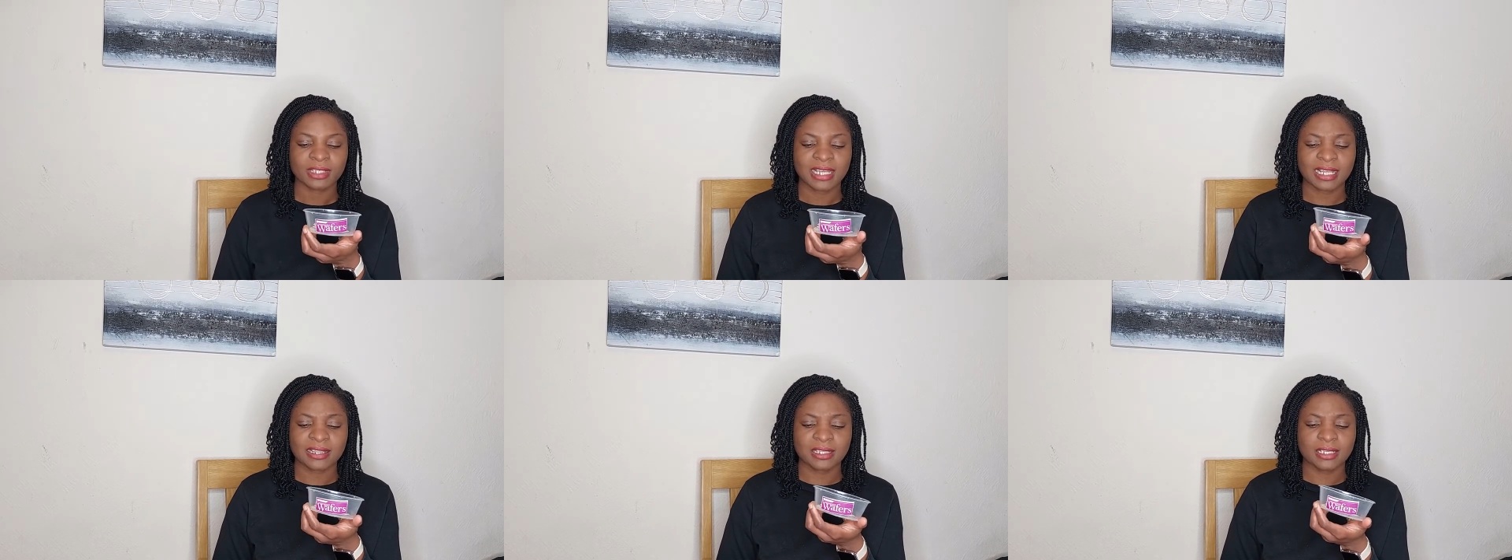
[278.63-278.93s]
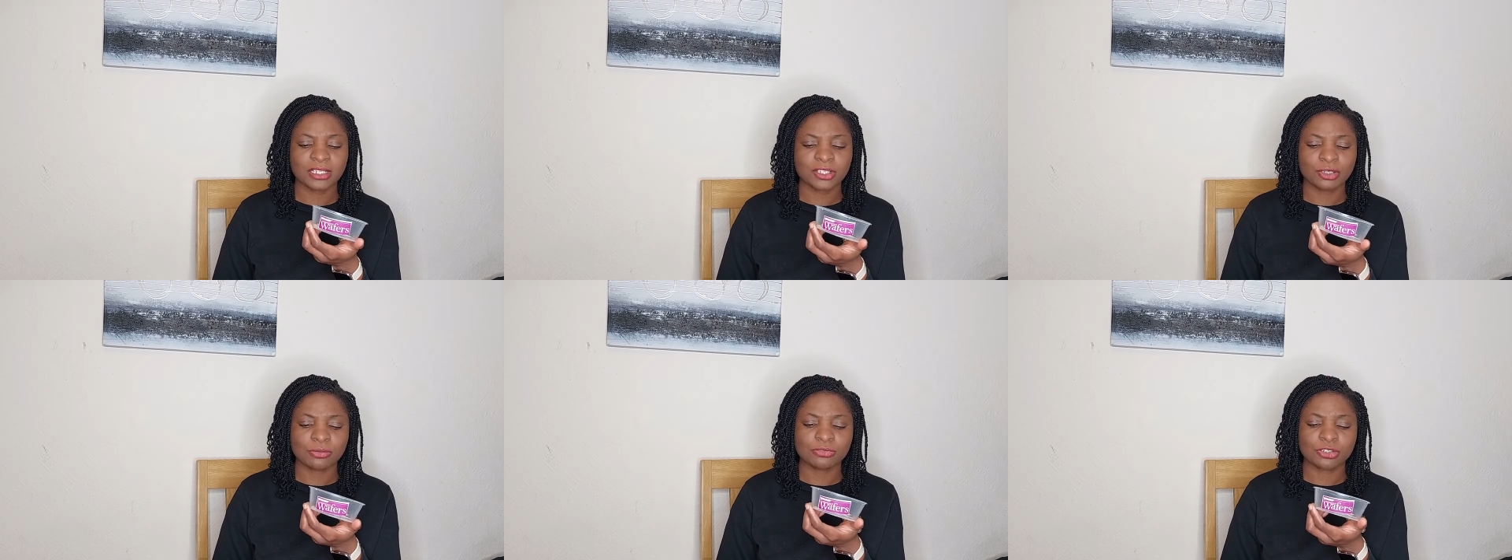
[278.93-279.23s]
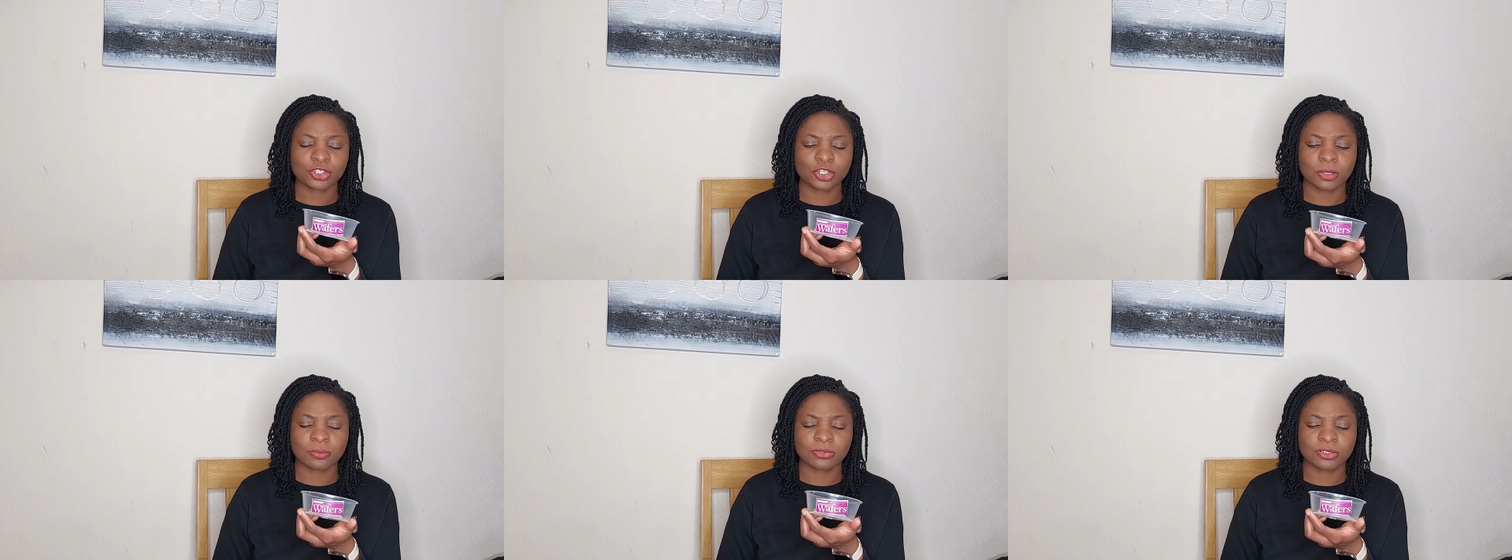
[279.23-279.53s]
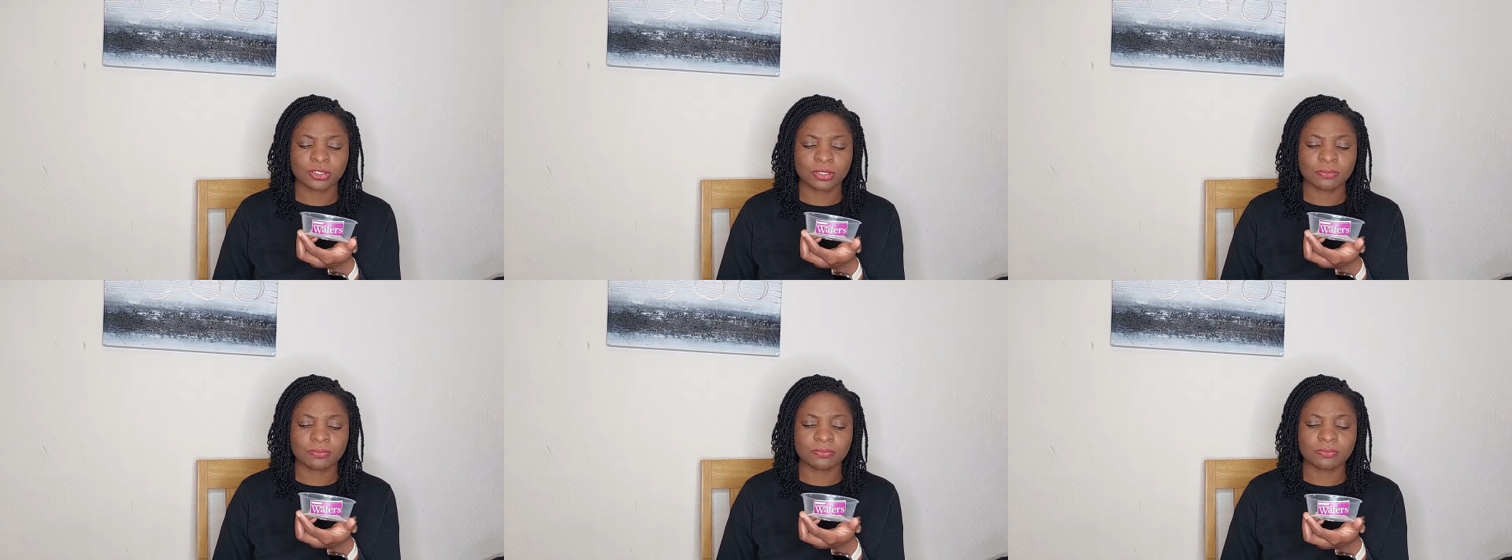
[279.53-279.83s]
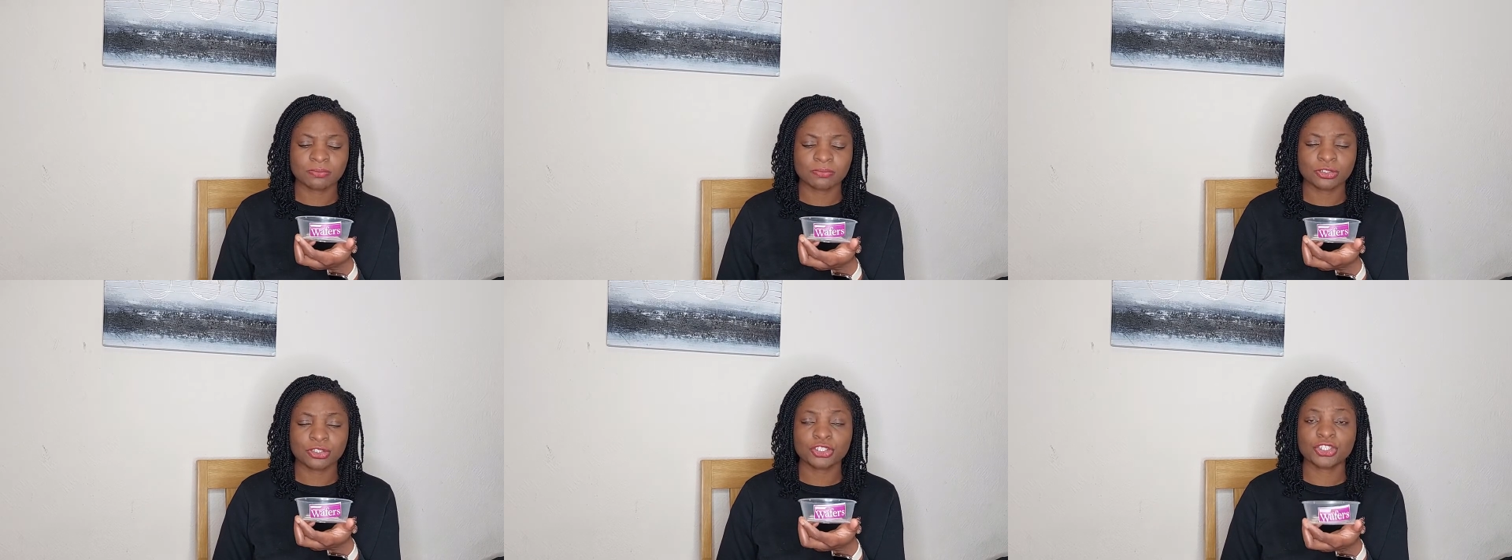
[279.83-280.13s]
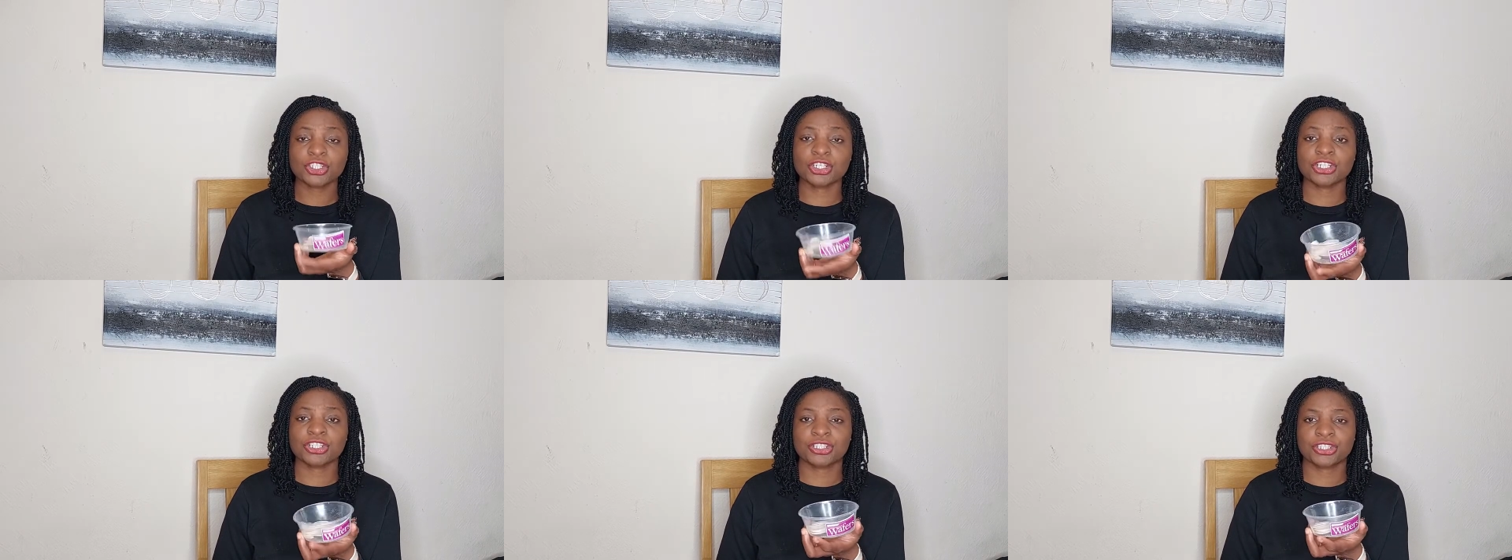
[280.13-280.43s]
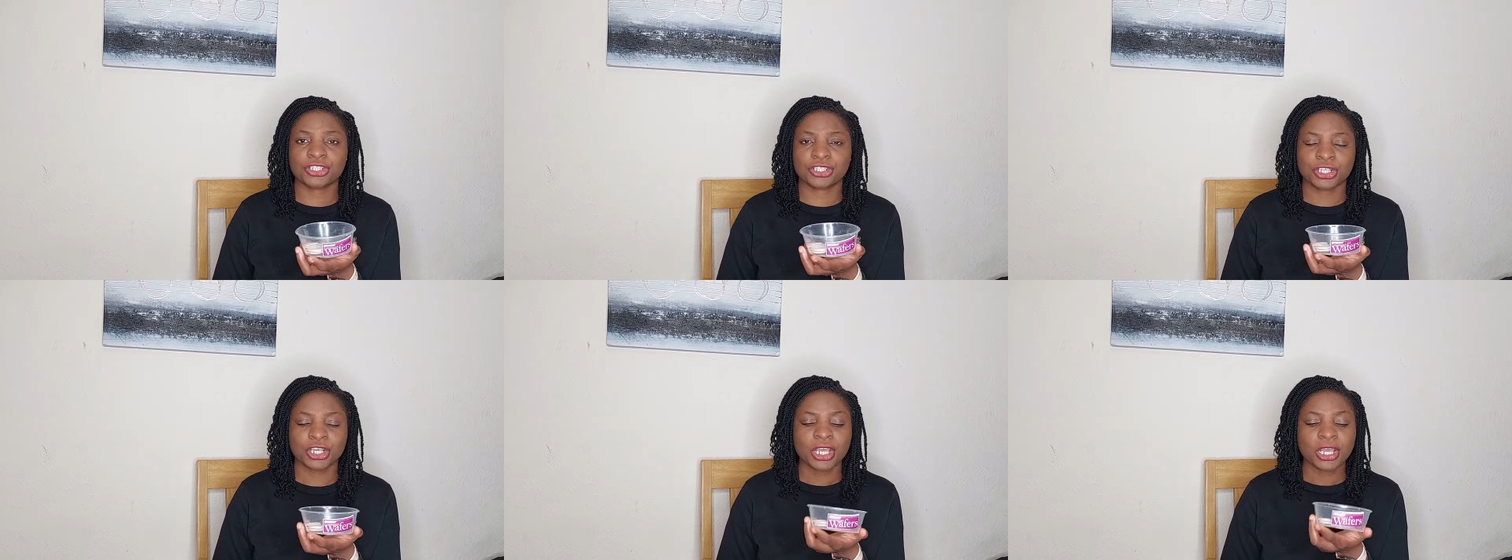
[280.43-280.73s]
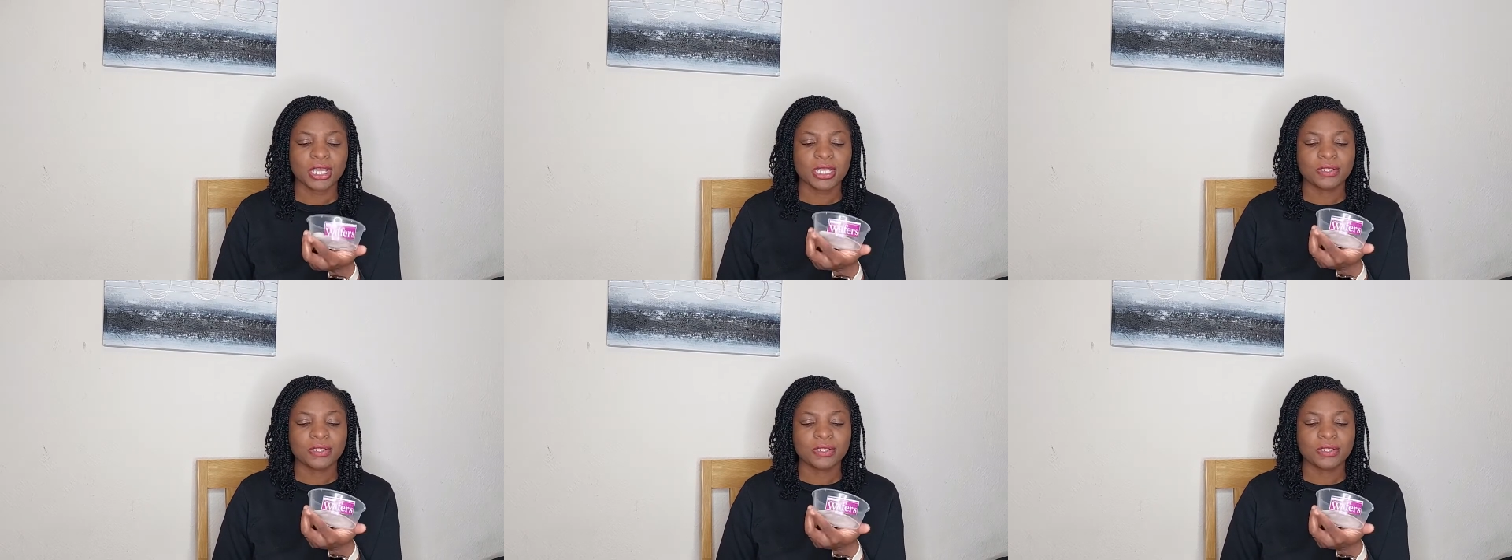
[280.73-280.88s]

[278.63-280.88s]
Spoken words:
I think some shops, some church